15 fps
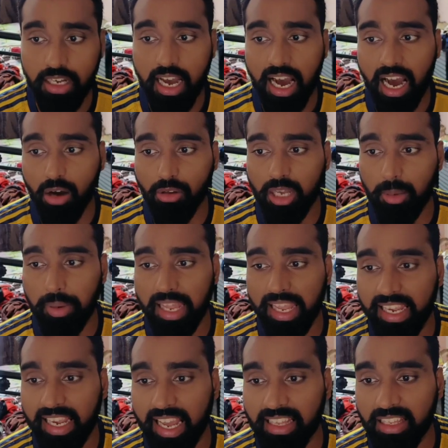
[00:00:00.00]
how they're
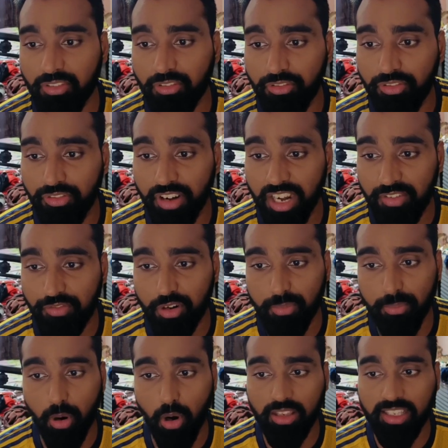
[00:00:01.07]
playing, and the free
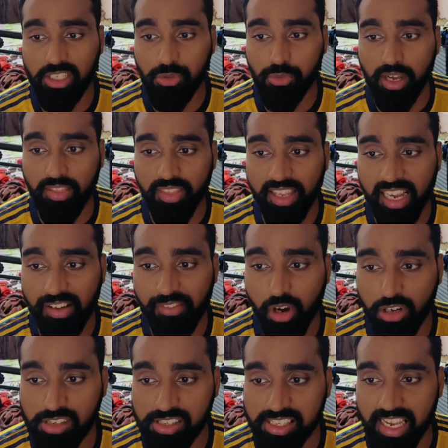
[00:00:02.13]
football. That's one thing I've got
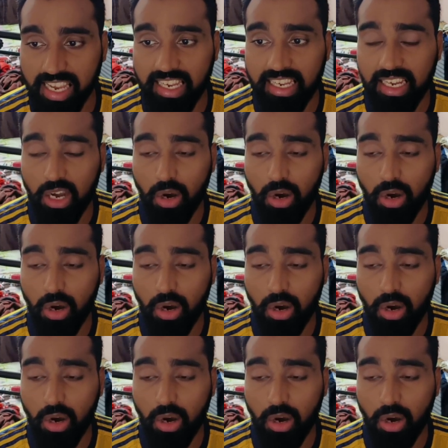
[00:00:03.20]
to say.